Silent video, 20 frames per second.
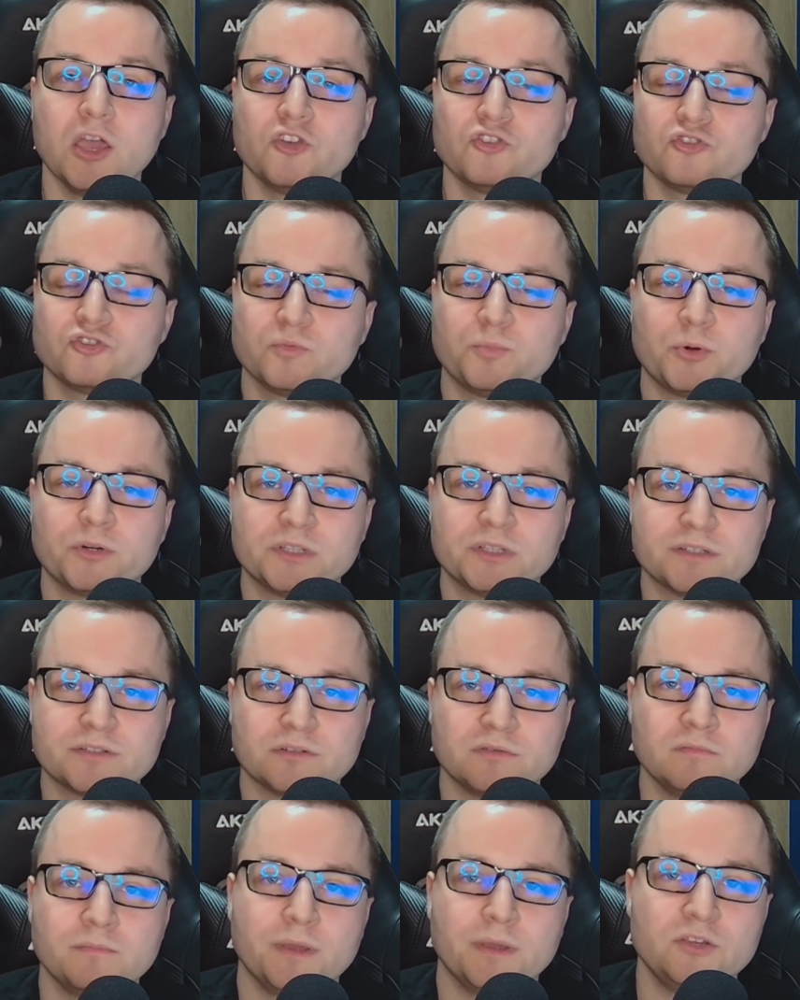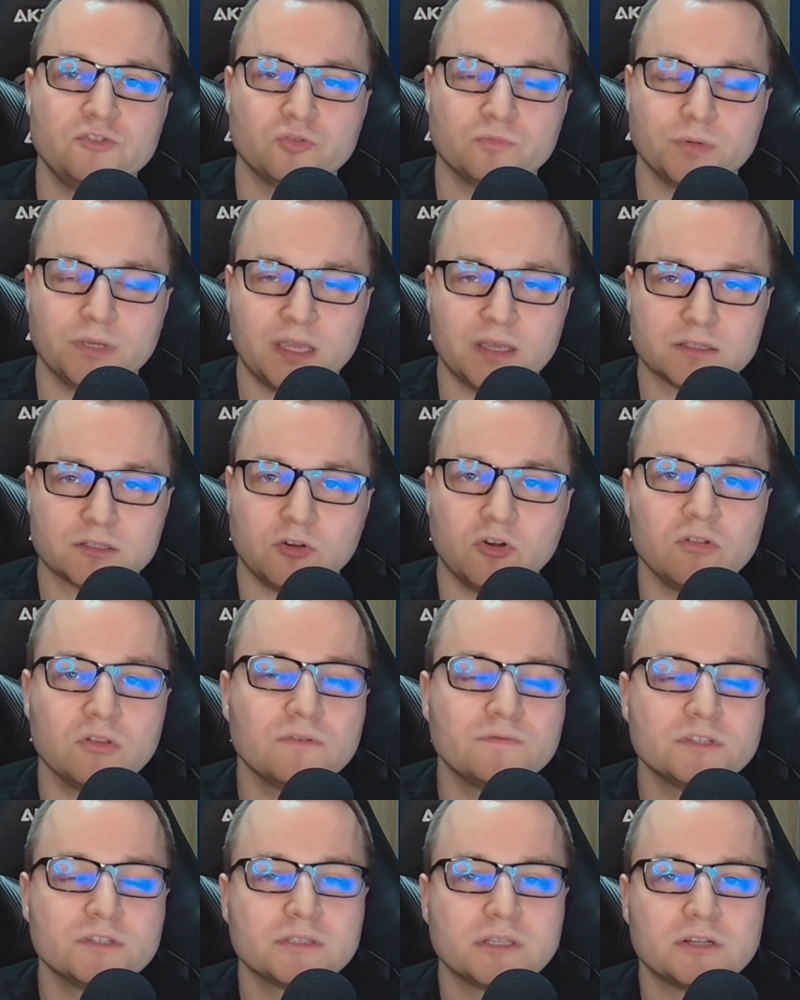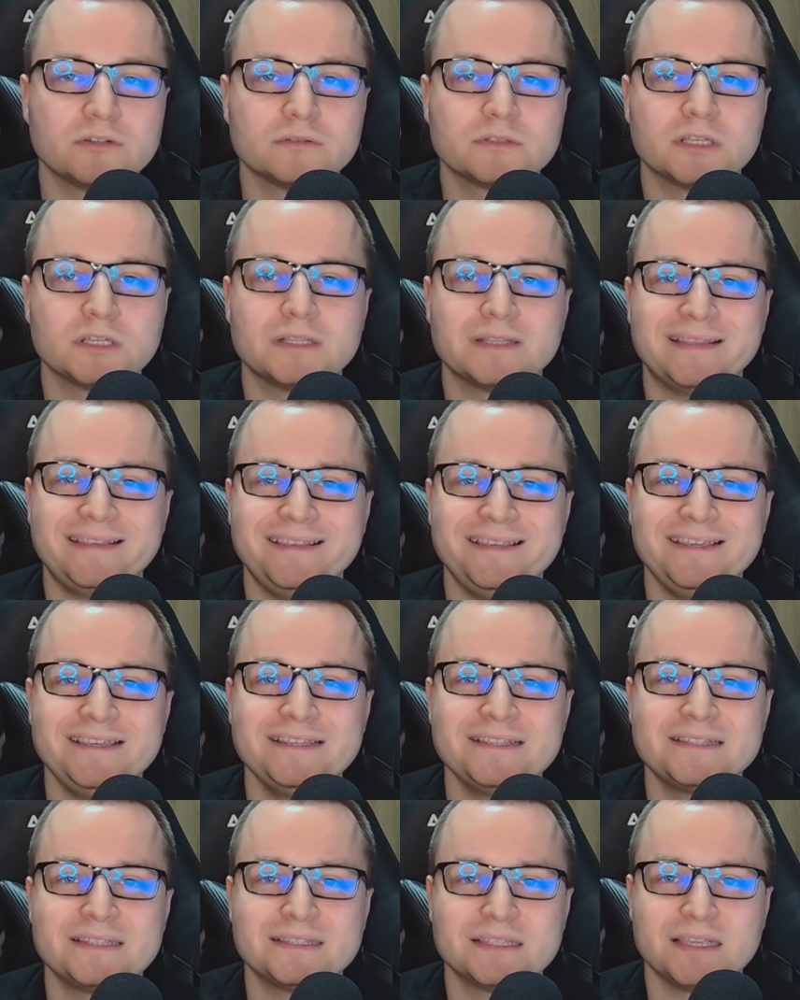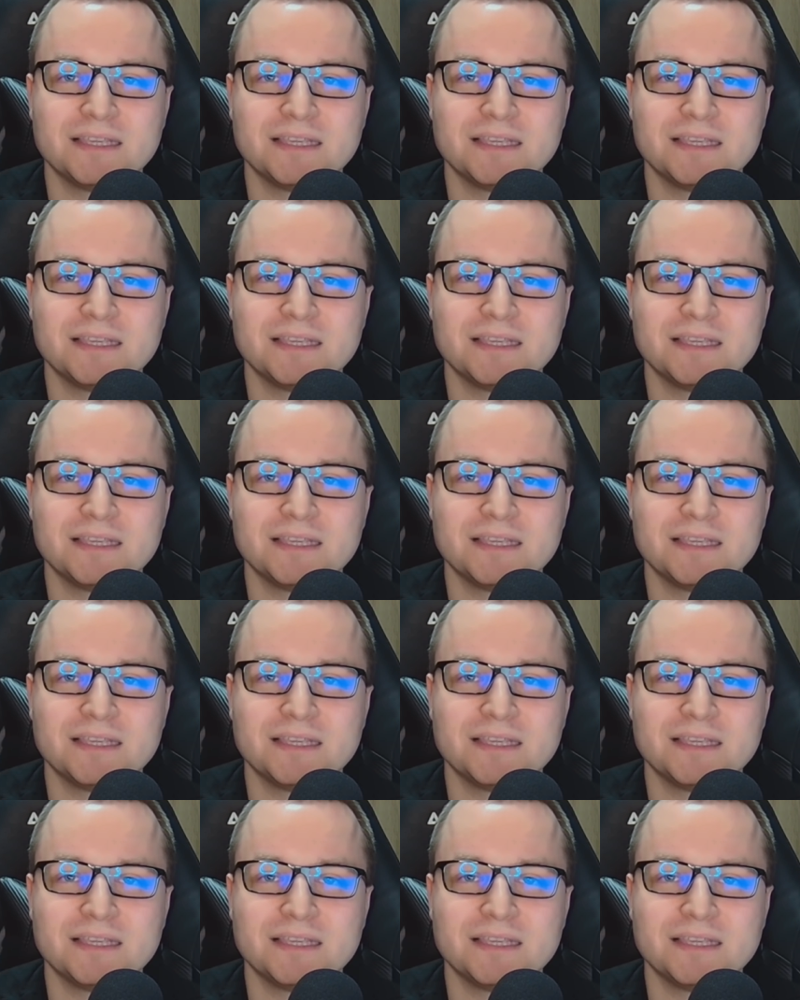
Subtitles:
support us on Patreon, because all of this content is